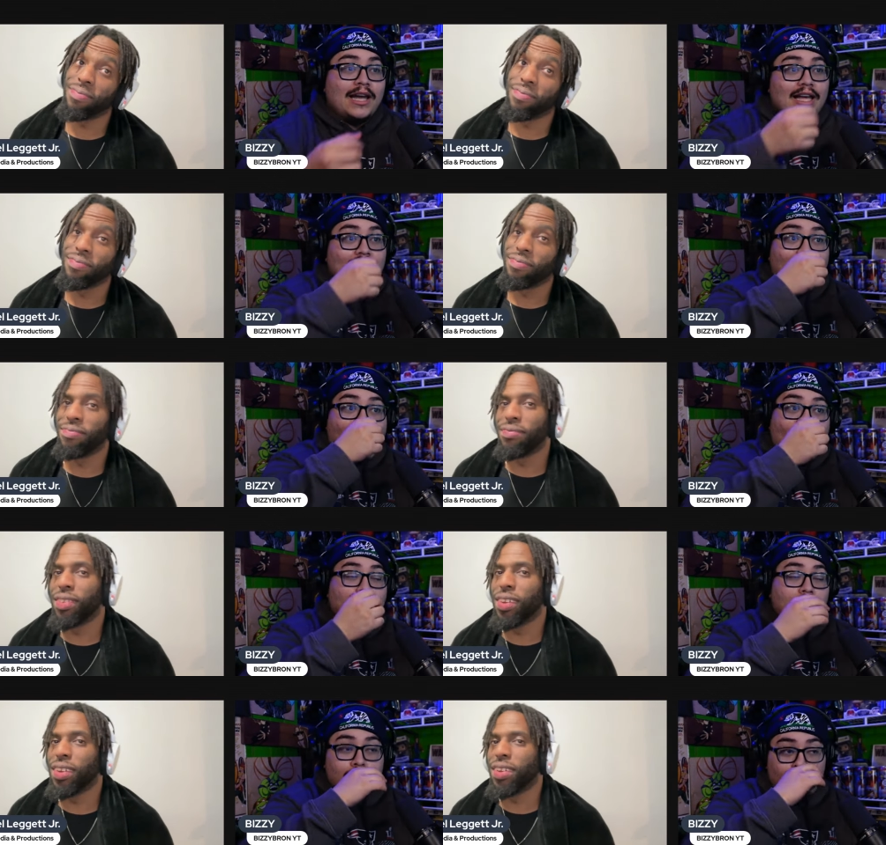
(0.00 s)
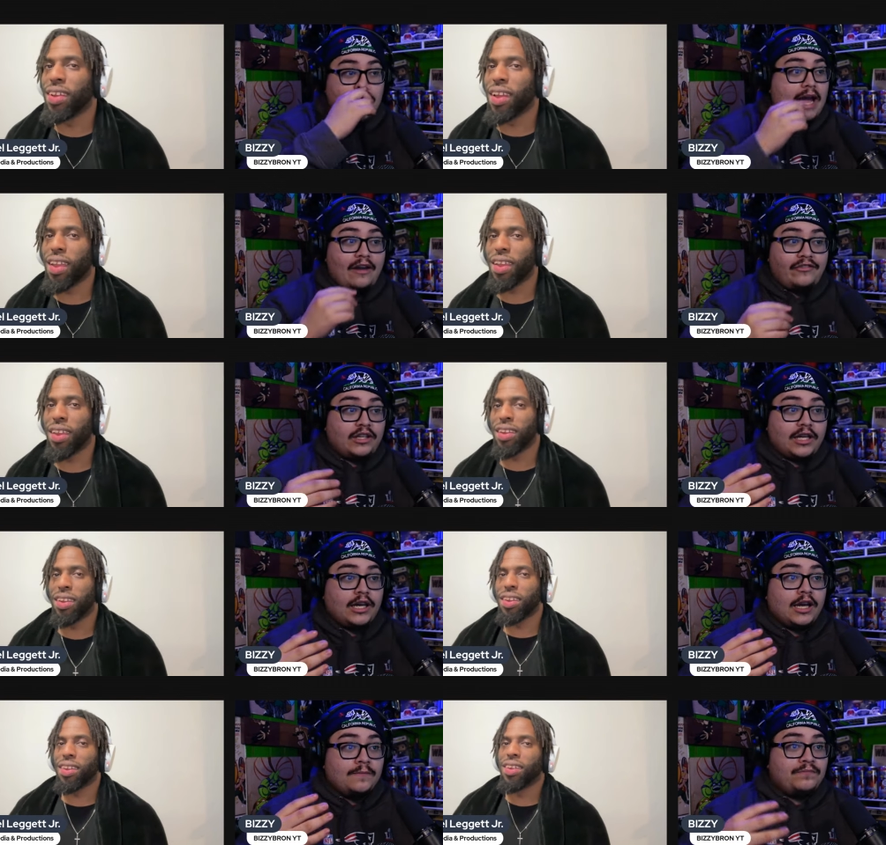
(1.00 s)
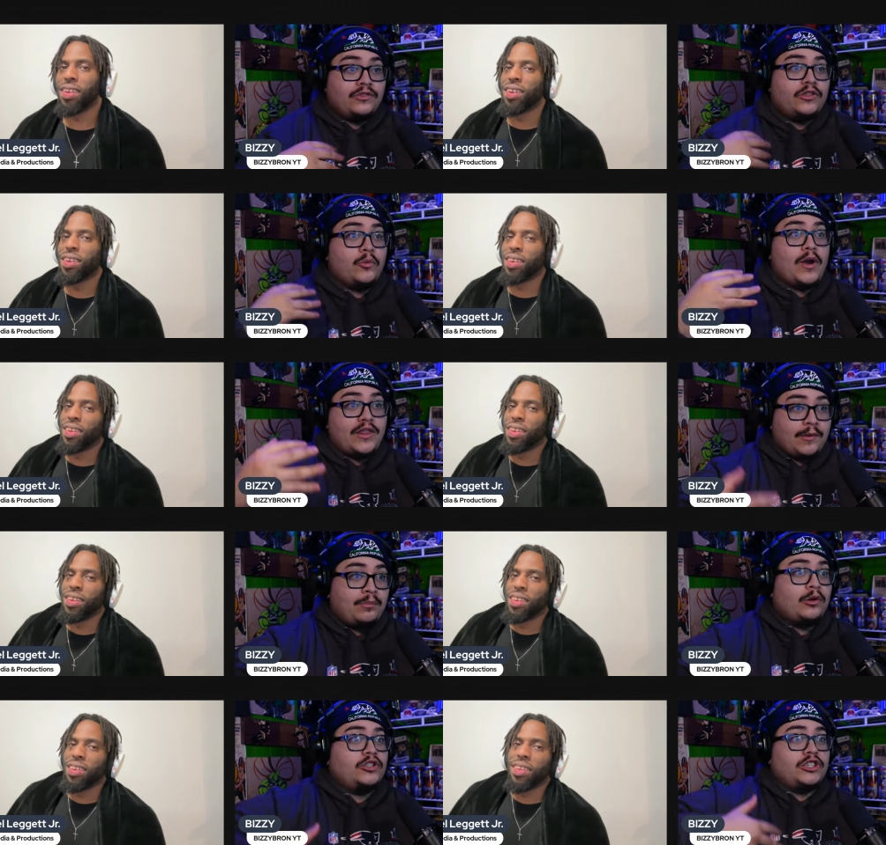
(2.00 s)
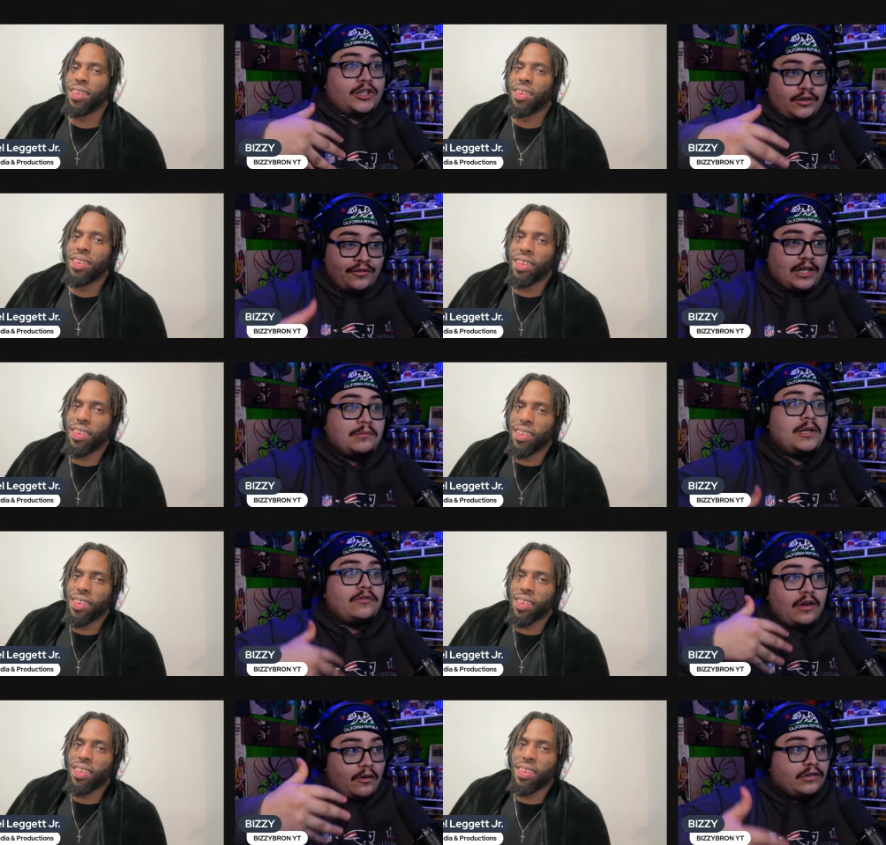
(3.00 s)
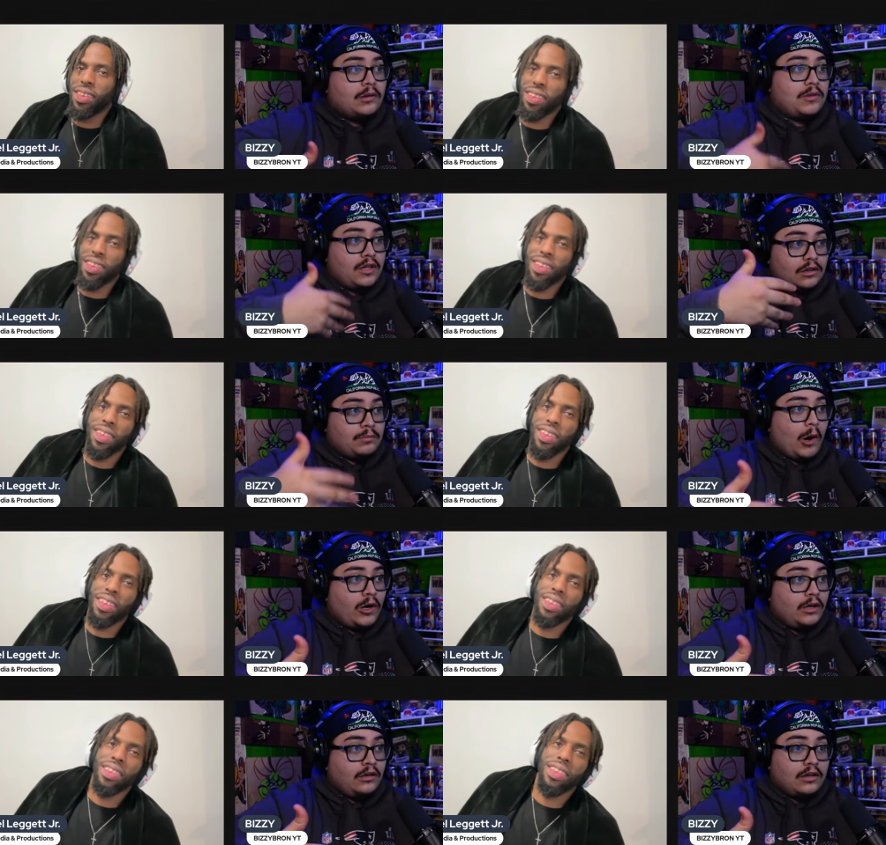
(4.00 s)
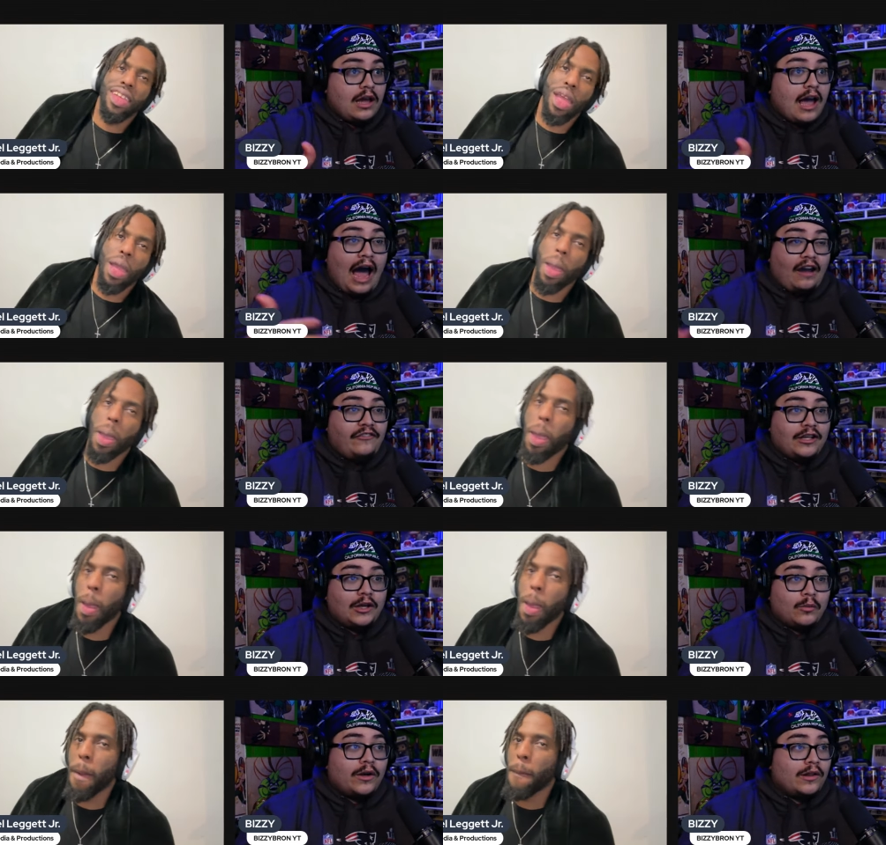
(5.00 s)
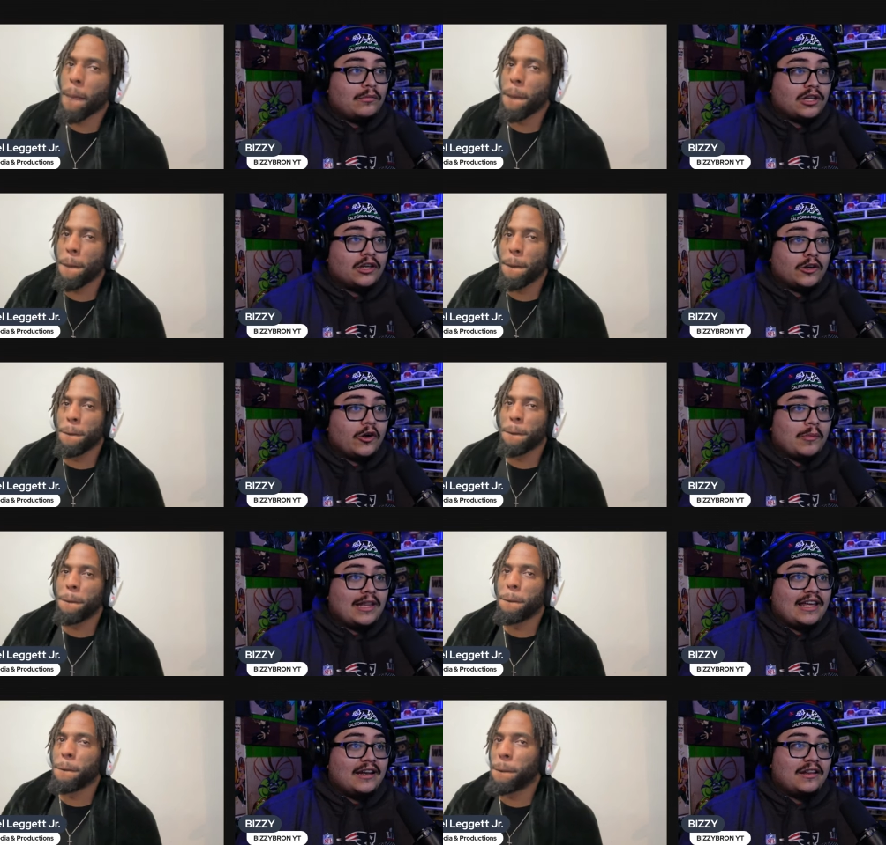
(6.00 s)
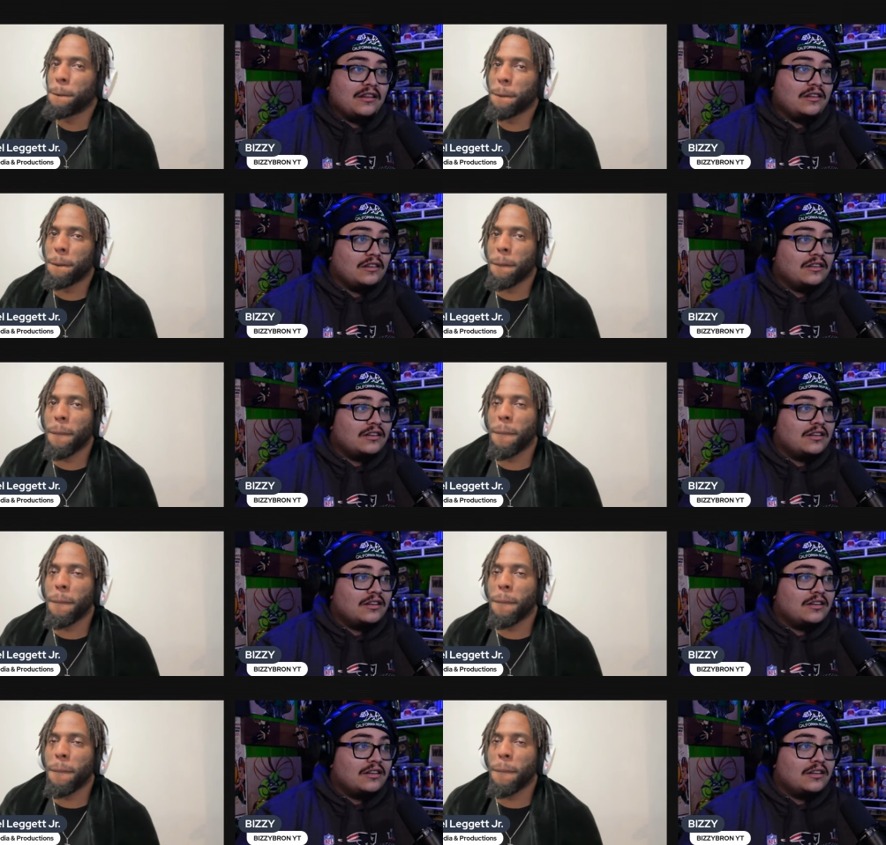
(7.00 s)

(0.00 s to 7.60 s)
Speaker 1: And at this rate, I feel like the way they're pushing the development of, of some of these Spartans, I feel like one of them's gonna go by the end of the season.